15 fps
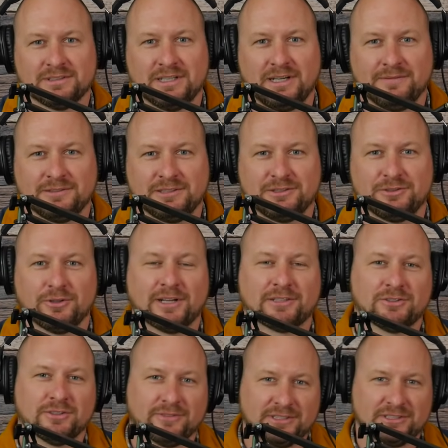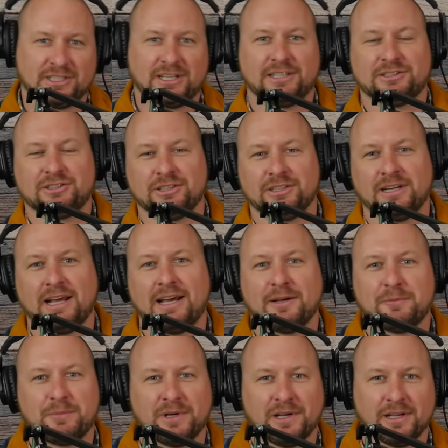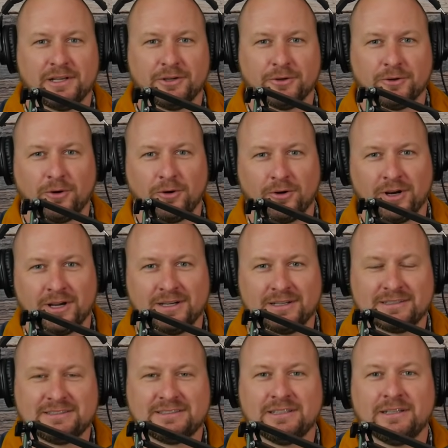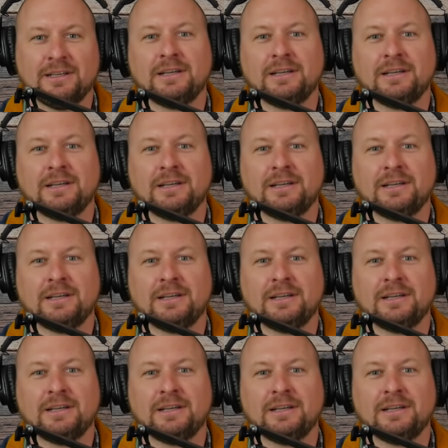Tuft, Director of Education at Pioneer R X.